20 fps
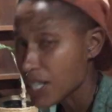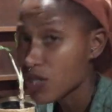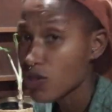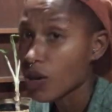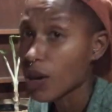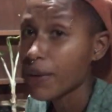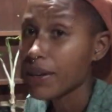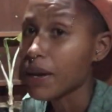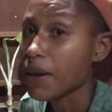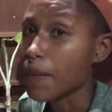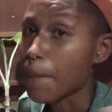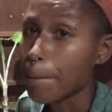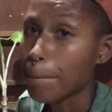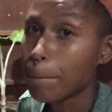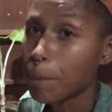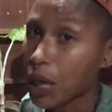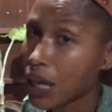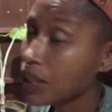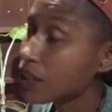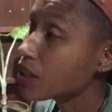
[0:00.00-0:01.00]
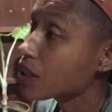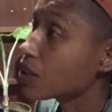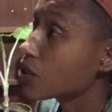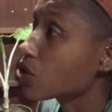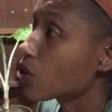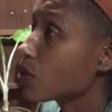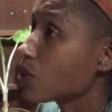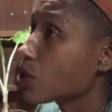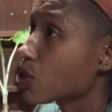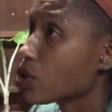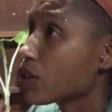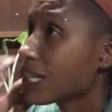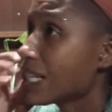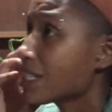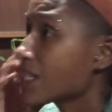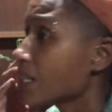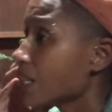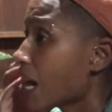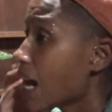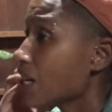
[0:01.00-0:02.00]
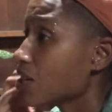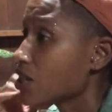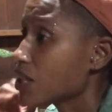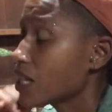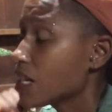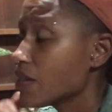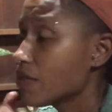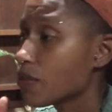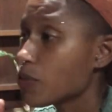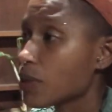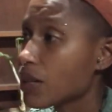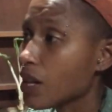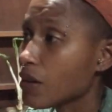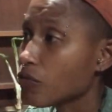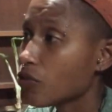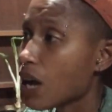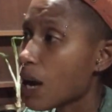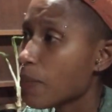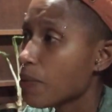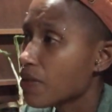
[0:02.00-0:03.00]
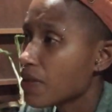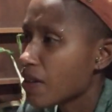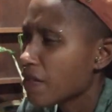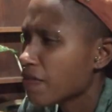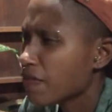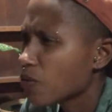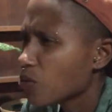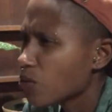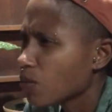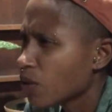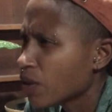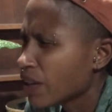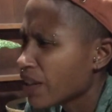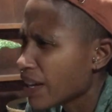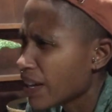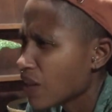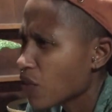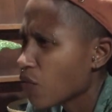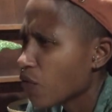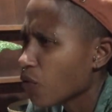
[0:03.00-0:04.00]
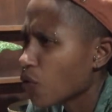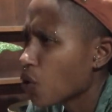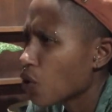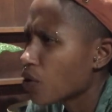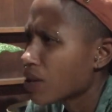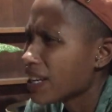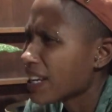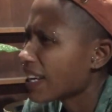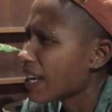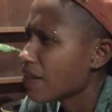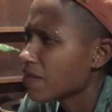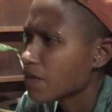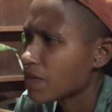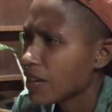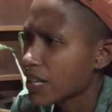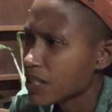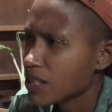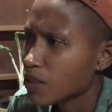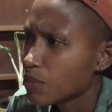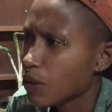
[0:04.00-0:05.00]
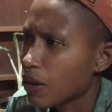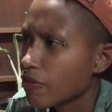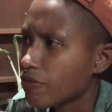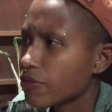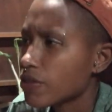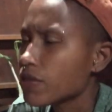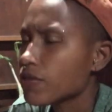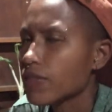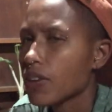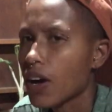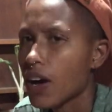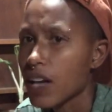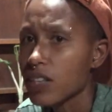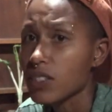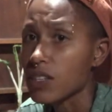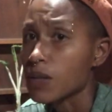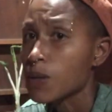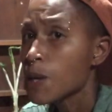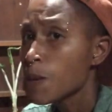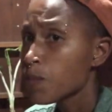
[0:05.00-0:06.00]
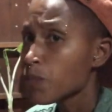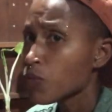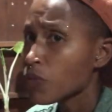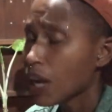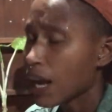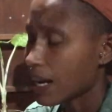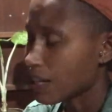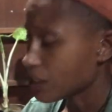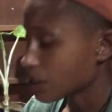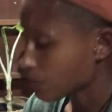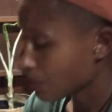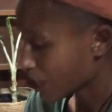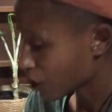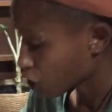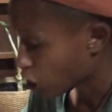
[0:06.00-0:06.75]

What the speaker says: grow in an abundance on the trees, and actually even when they ripen they fall and they hit the floor and they get infected by fruit flies and smash